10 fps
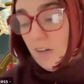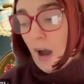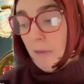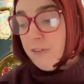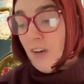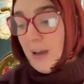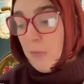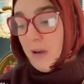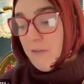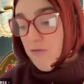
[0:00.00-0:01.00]

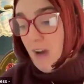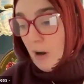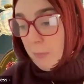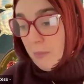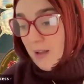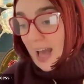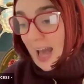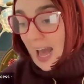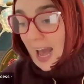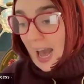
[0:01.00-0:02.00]
conflict with Rome.
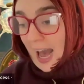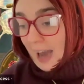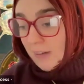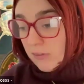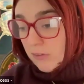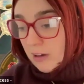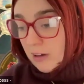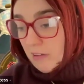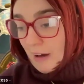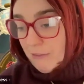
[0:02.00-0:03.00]
And
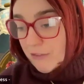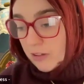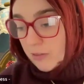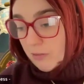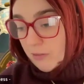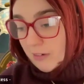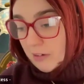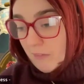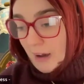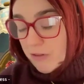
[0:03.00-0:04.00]

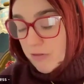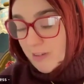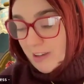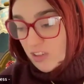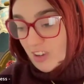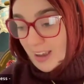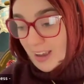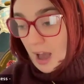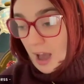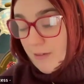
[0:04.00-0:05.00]

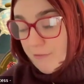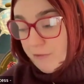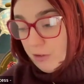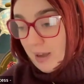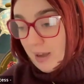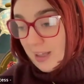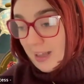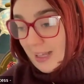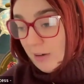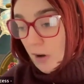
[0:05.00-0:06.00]
leveraging her
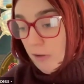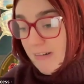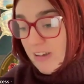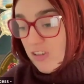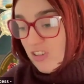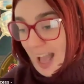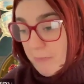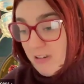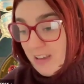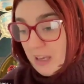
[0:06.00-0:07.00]
influence, encouraged
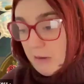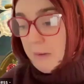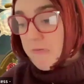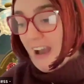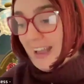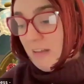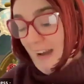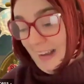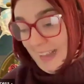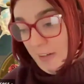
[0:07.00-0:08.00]
Henry to
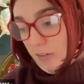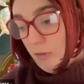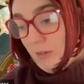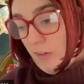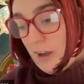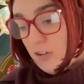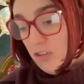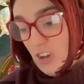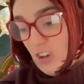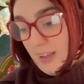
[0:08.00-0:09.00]
embrace radical
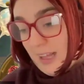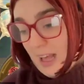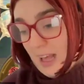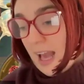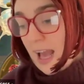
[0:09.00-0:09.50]
solutions.